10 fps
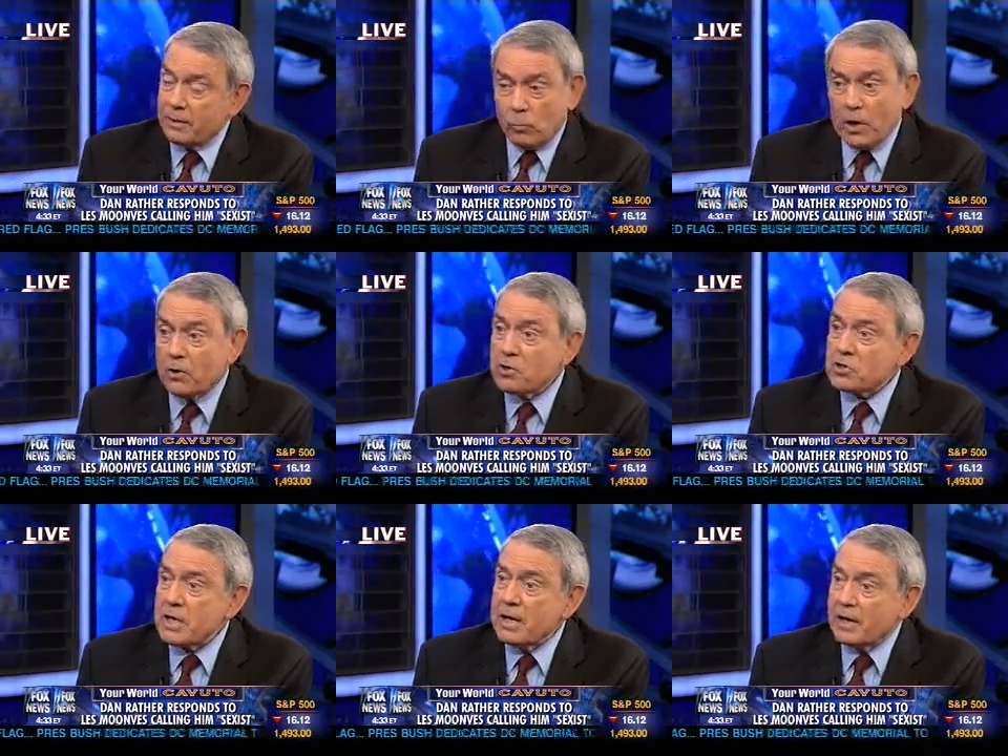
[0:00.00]

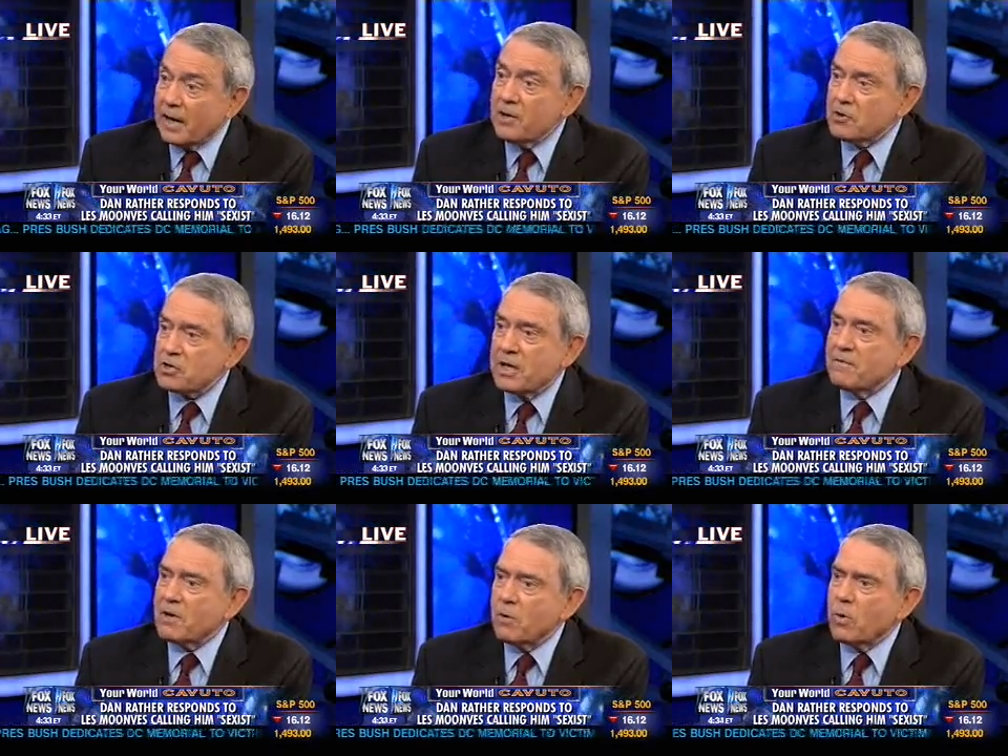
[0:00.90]
And I
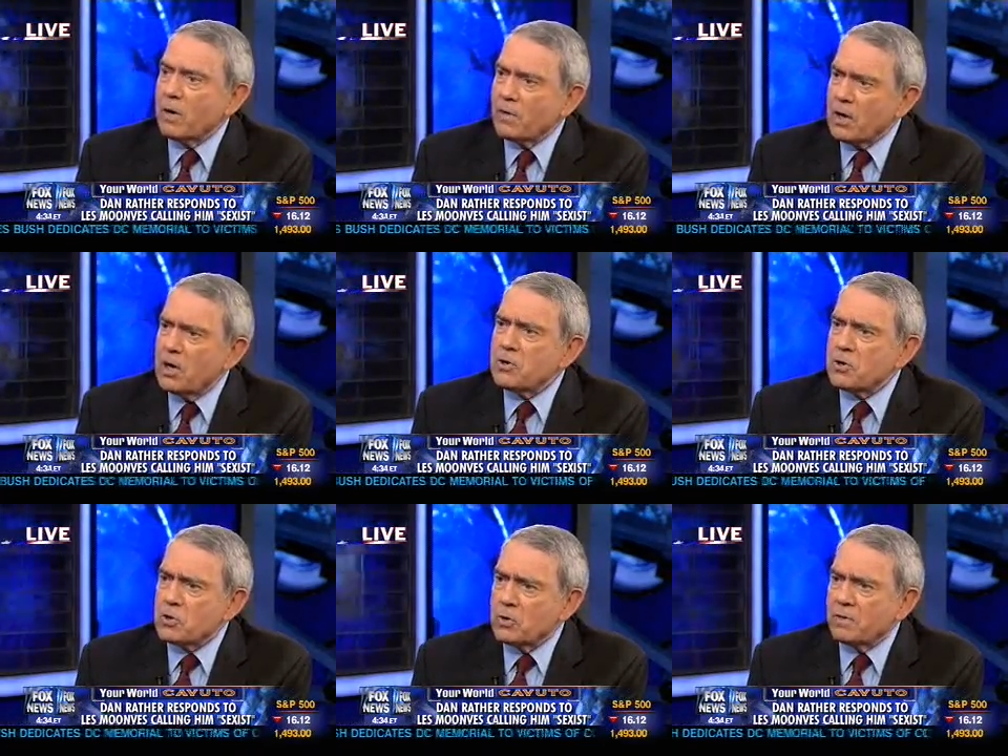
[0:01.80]
understand very well the
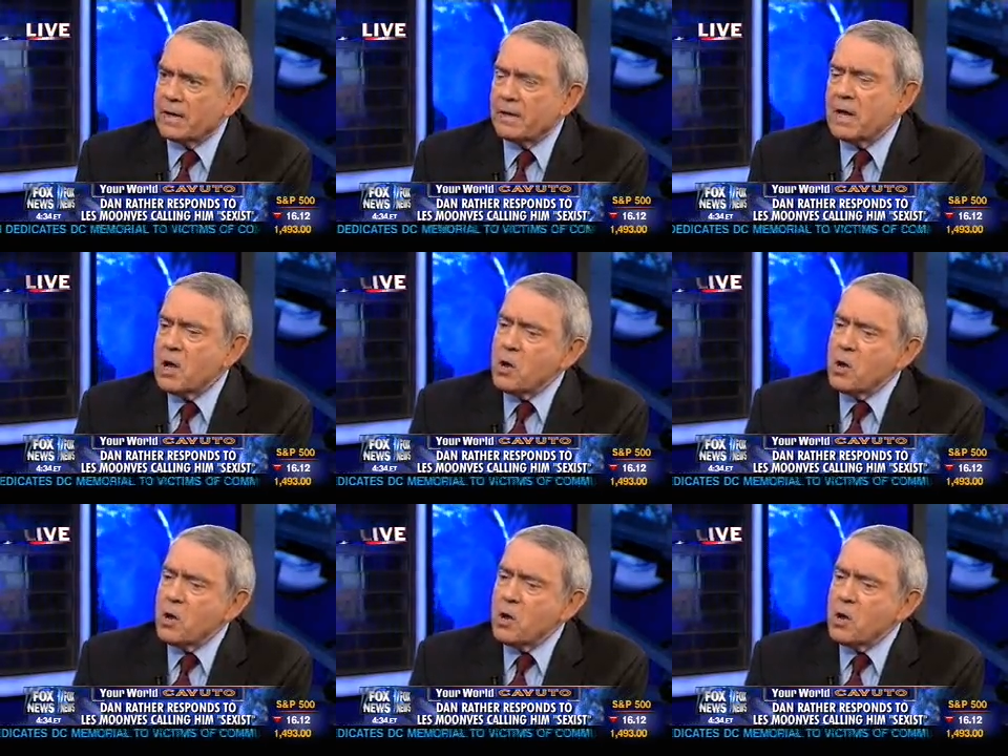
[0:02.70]
undertow of that.